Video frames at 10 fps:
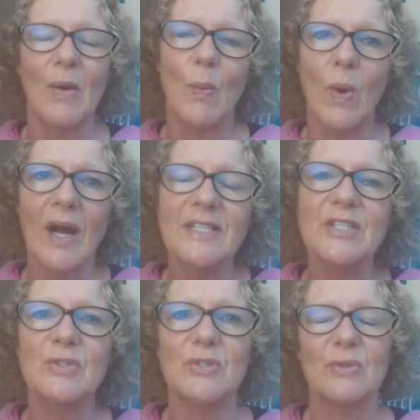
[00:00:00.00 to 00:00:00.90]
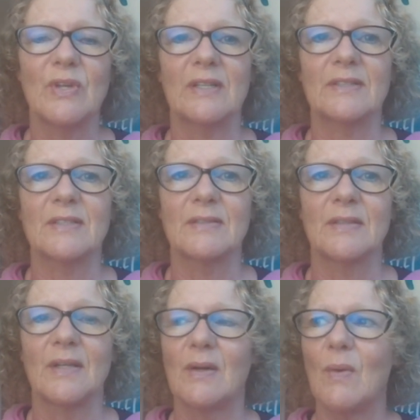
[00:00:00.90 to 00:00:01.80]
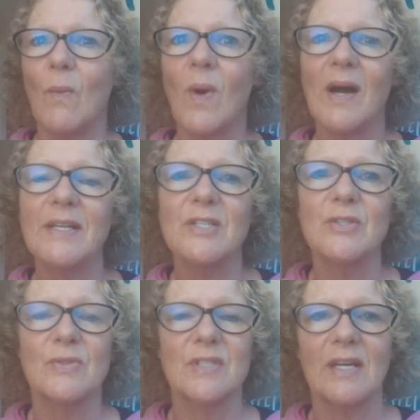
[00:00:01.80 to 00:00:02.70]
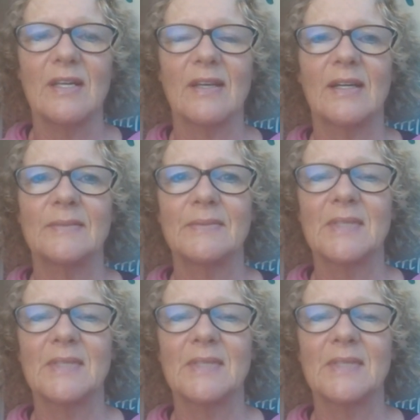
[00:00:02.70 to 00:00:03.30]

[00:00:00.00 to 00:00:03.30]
Why did you do that? Why did you say that?